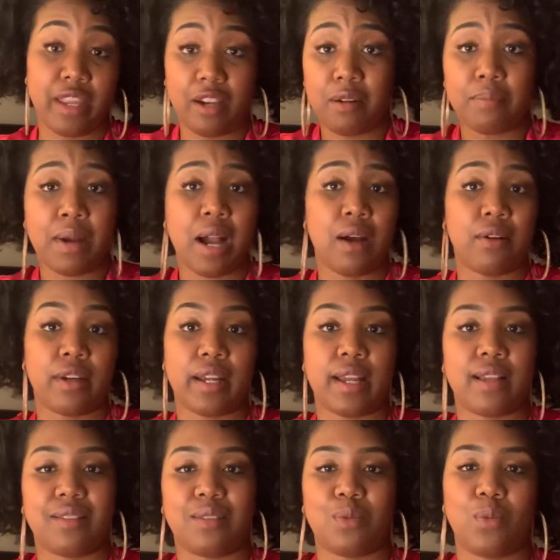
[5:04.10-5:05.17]
their power
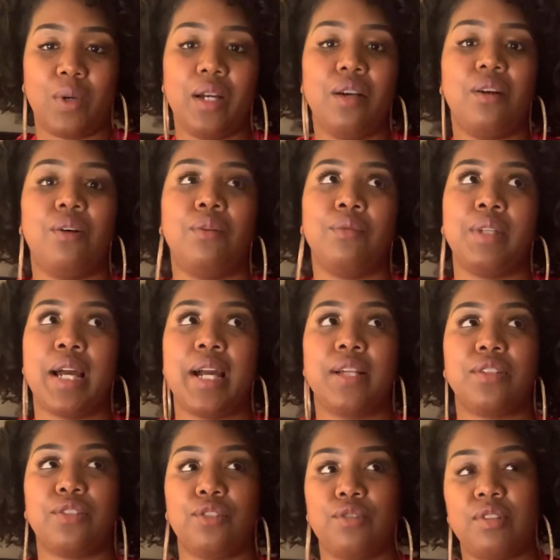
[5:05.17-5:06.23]
as well,
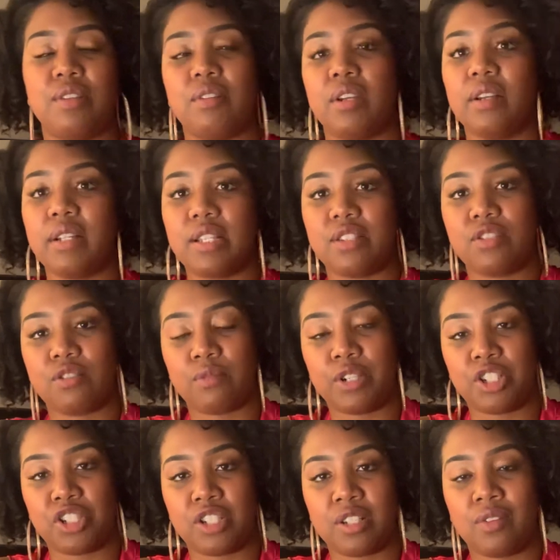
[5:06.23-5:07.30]
not using their
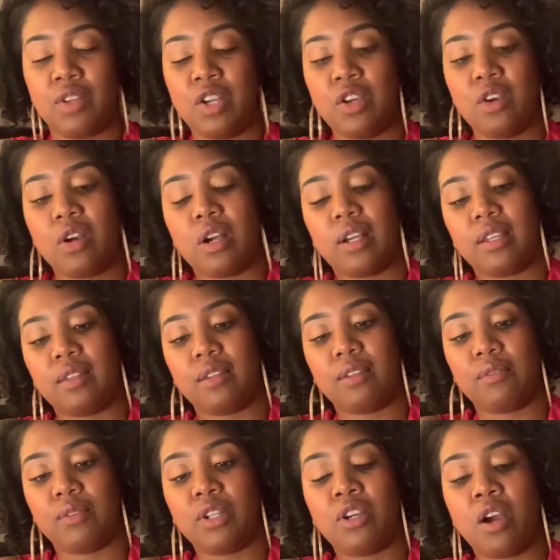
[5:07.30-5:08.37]
intuition
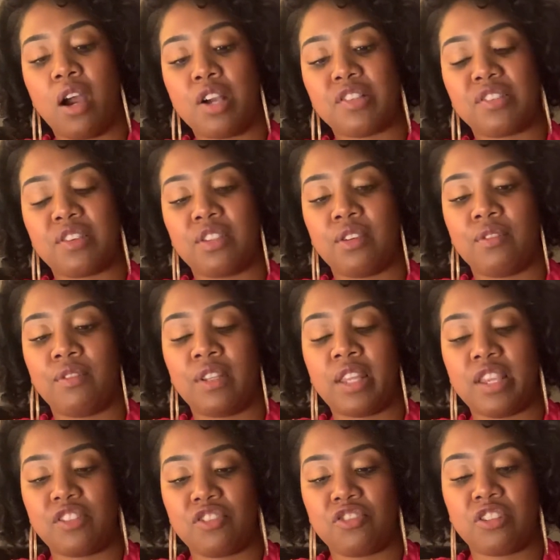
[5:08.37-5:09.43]
in regards to the
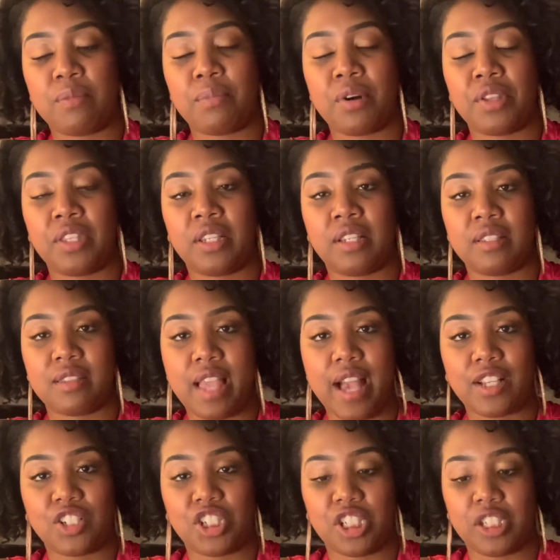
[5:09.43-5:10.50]
relationship or the
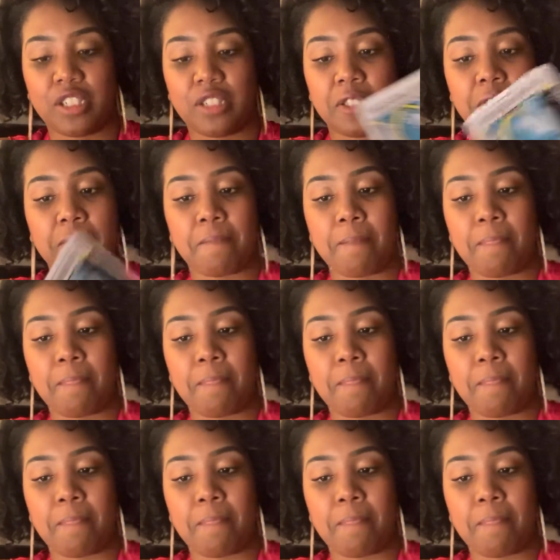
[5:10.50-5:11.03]
connection.